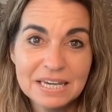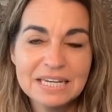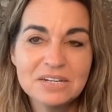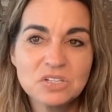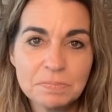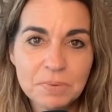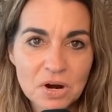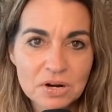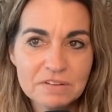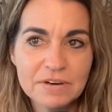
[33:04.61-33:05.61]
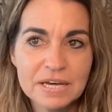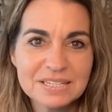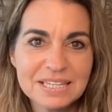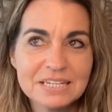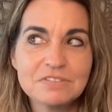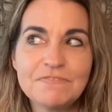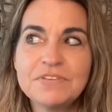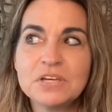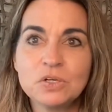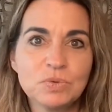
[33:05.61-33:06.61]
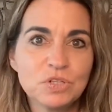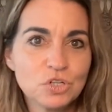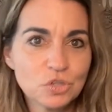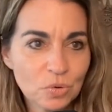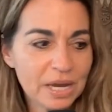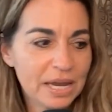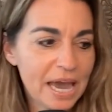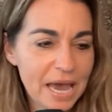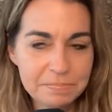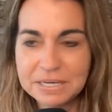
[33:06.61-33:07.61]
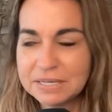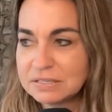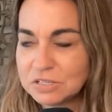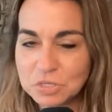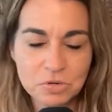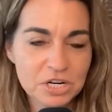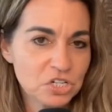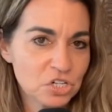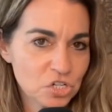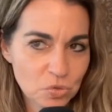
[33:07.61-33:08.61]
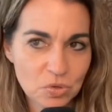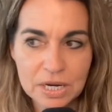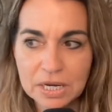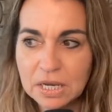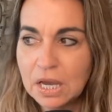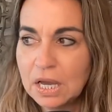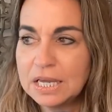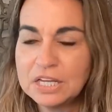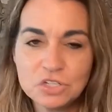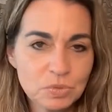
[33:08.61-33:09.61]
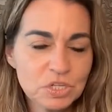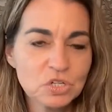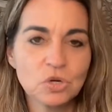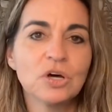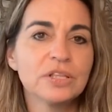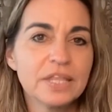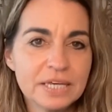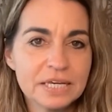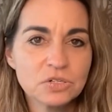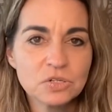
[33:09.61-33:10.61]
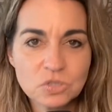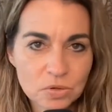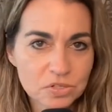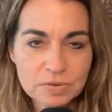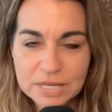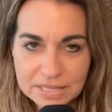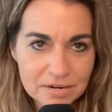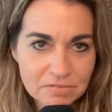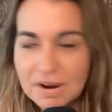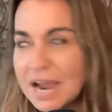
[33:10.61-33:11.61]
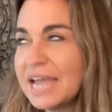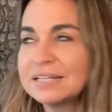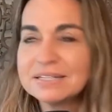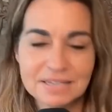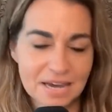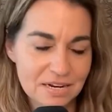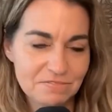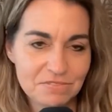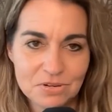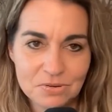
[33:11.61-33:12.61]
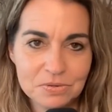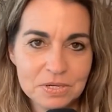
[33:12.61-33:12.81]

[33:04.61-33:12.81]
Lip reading: It is the part of us that is filled with joy, happiness, inspiration, joy, intuition, all the things. Your soul is right there, right inside of you.